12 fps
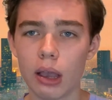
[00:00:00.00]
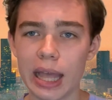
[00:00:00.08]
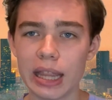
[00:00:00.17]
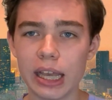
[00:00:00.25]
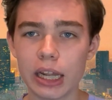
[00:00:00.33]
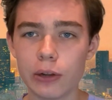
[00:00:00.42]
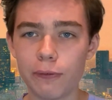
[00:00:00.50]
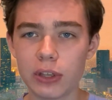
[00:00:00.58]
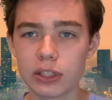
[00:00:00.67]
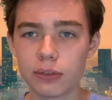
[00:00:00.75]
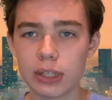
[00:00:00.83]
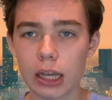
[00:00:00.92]
and they got
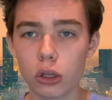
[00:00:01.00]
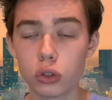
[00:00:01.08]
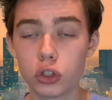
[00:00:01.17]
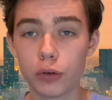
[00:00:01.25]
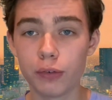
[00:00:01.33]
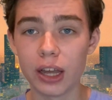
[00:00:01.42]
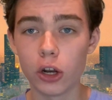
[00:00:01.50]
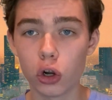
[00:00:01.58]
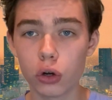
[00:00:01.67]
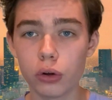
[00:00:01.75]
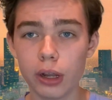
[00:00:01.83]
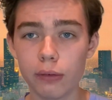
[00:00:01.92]
defensive tackle Javon
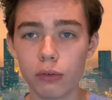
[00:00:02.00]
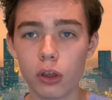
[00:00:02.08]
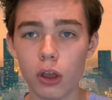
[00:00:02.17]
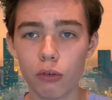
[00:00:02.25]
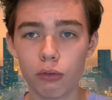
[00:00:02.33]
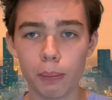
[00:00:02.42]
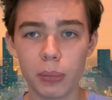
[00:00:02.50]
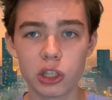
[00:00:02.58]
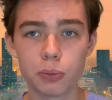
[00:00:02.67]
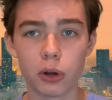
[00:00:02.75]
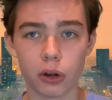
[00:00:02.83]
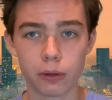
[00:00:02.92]
Hargrave from
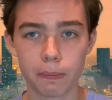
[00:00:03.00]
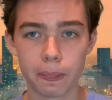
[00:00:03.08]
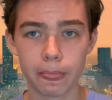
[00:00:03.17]
Pittsburgh.